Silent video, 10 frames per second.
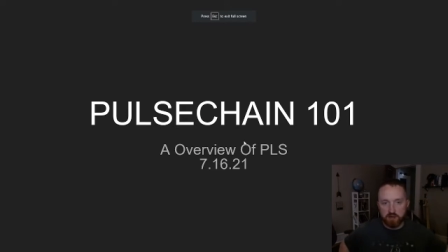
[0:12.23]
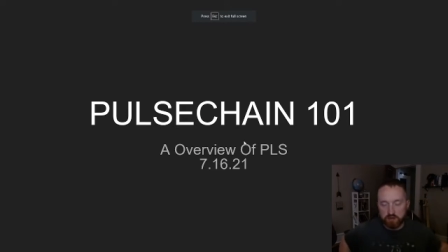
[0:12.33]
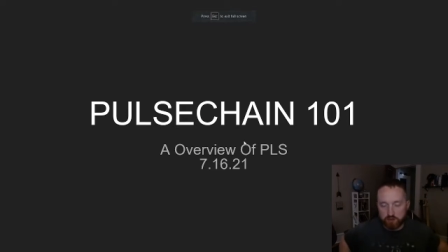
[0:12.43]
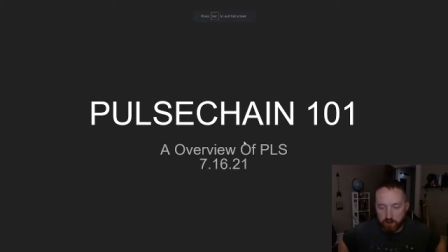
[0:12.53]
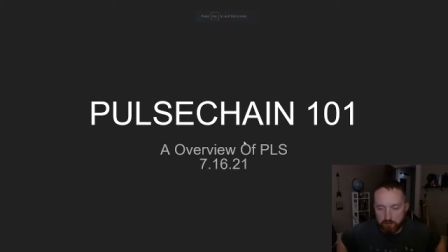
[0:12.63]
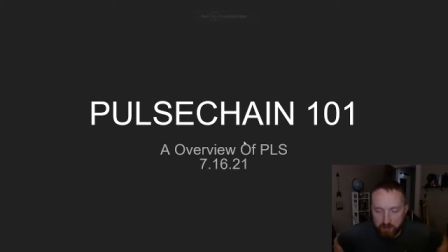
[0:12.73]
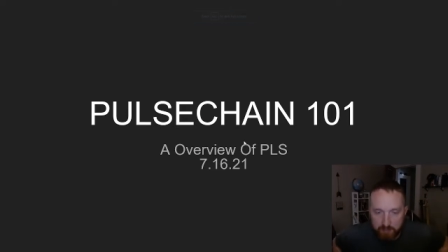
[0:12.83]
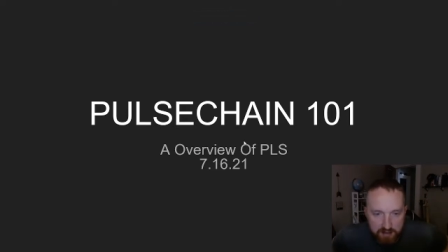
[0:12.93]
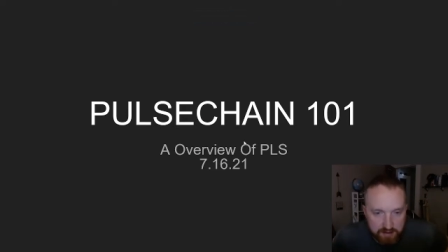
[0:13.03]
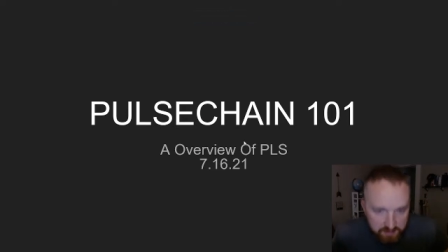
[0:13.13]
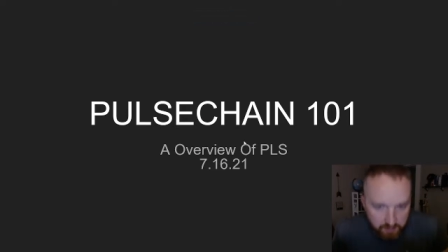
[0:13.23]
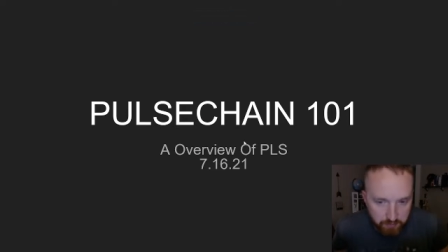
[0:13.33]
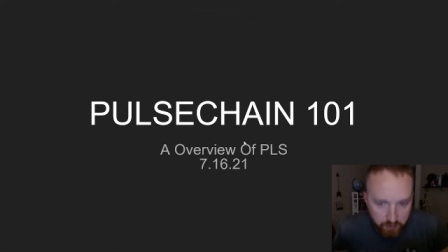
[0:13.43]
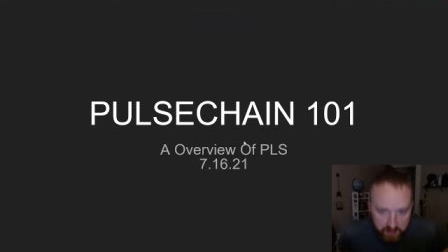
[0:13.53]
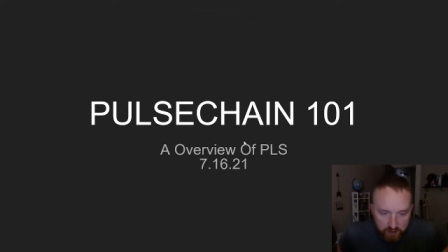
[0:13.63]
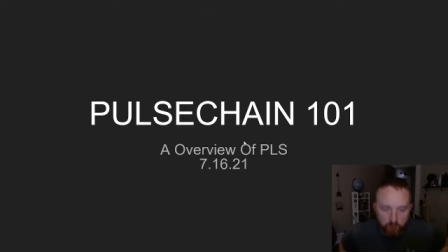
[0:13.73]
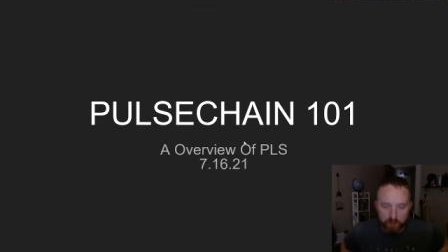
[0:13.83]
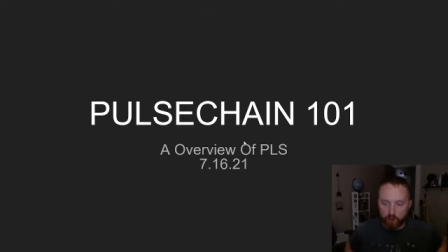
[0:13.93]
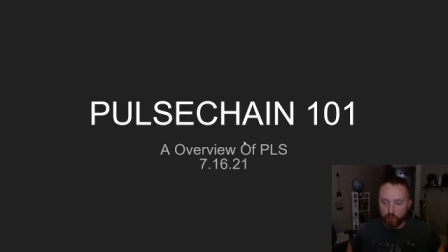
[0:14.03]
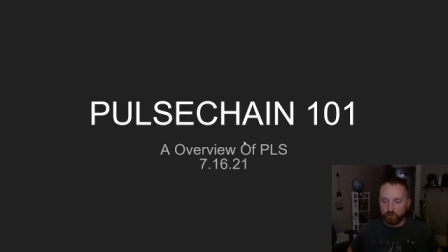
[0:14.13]
So I'm going to make this a pretty
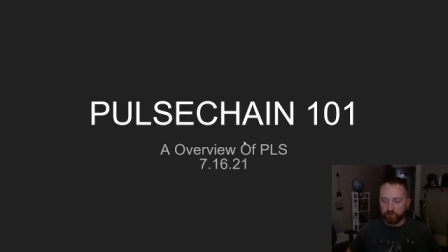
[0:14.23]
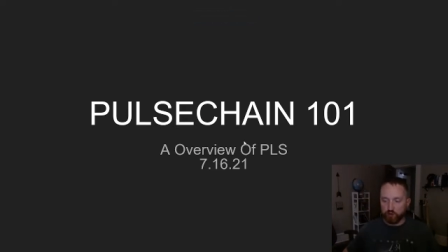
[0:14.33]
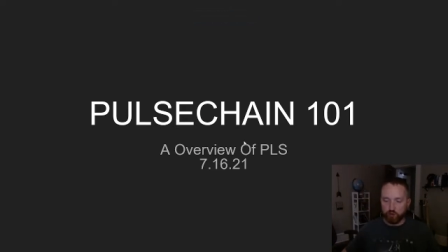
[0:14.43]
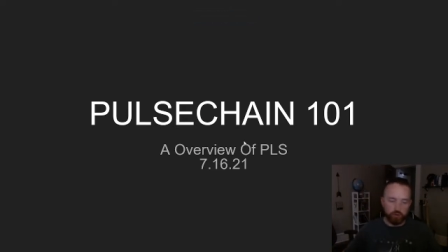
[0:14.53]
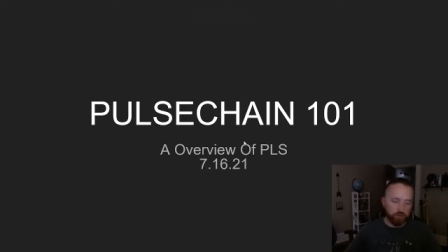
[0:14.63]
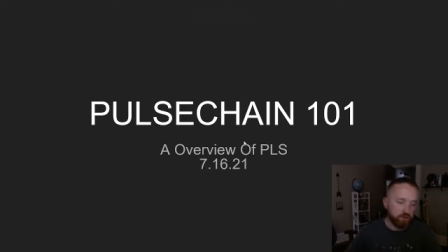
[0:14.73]
quick overview.